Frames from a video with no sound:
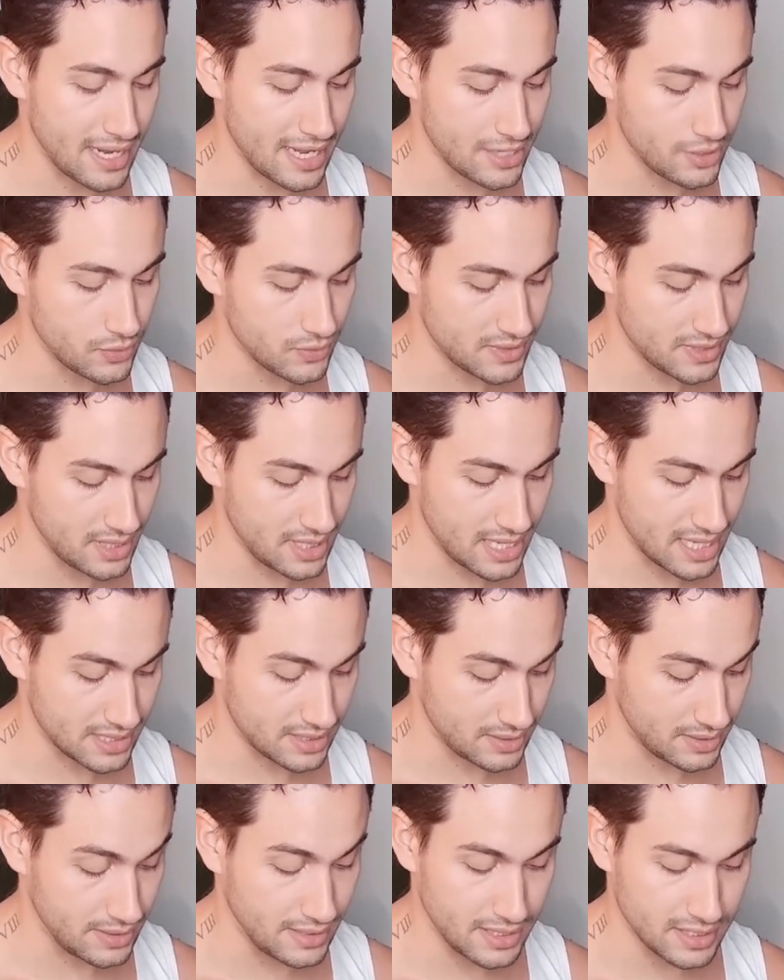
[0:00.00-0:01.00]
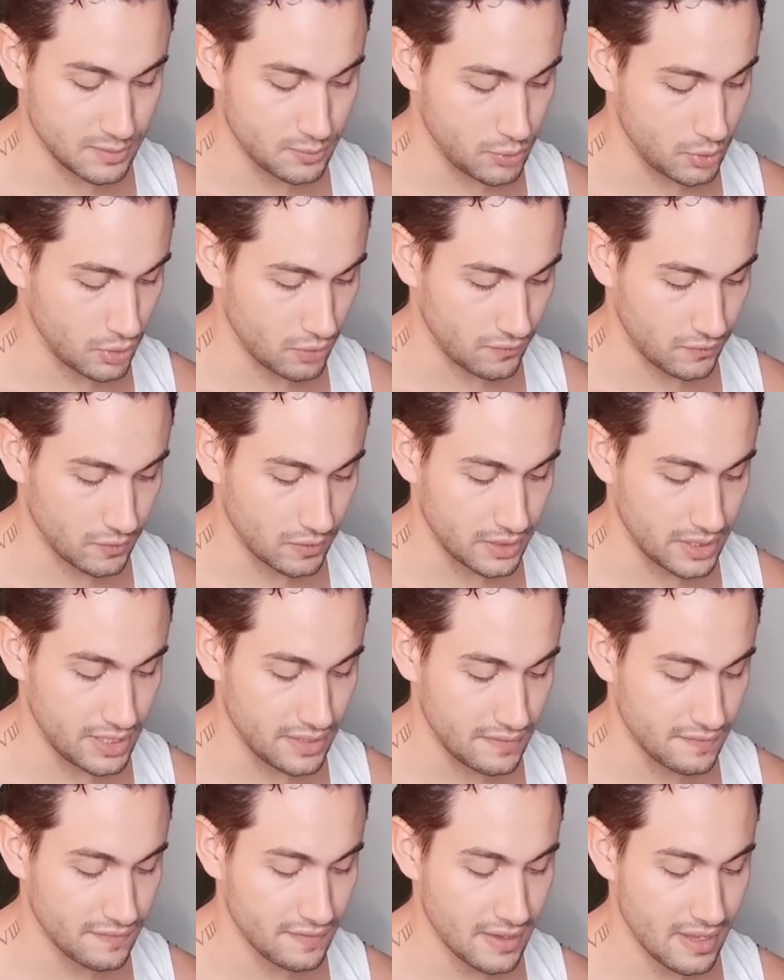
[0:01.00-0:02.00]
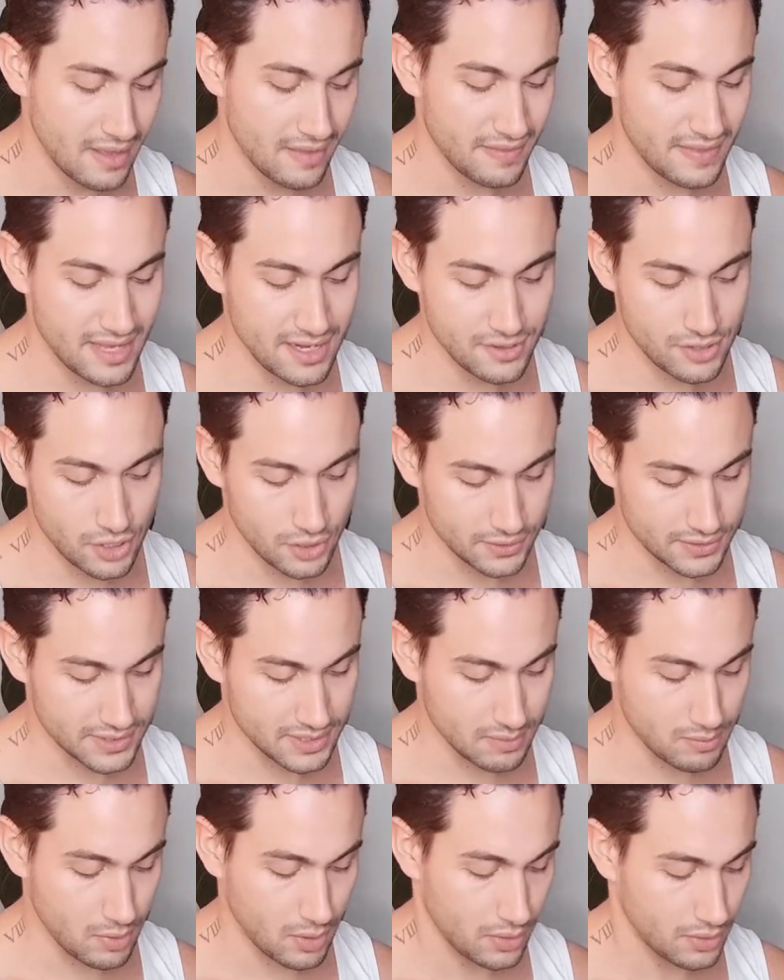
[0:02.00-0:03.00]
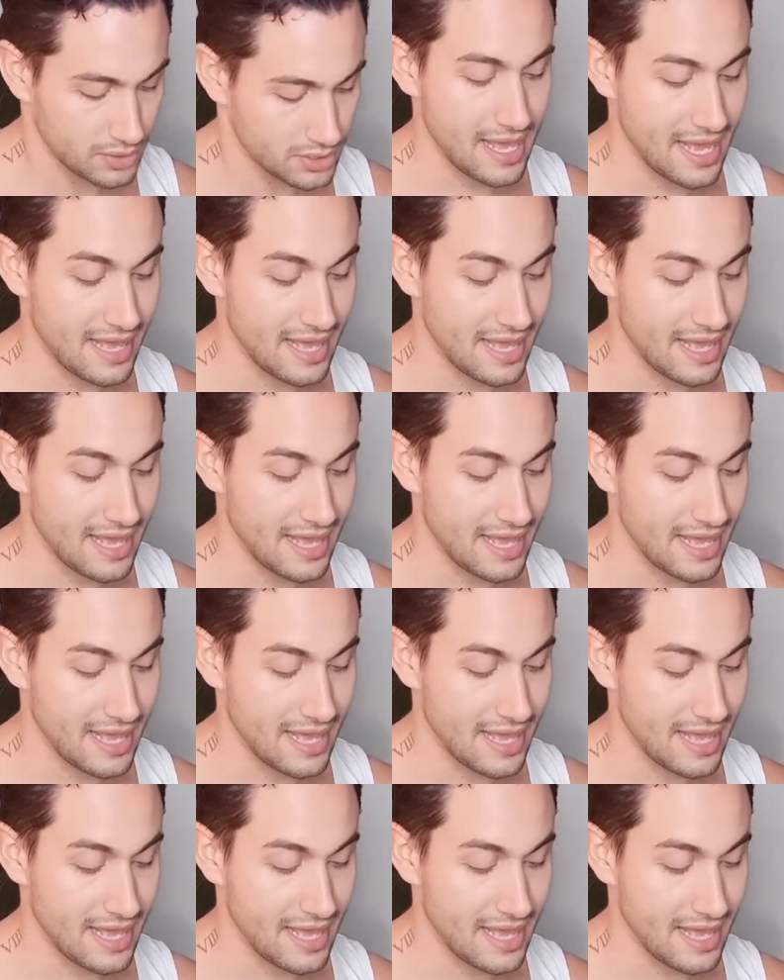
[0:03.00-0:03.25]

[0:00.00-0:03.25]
and you see has this beautiful leaf, then not so much.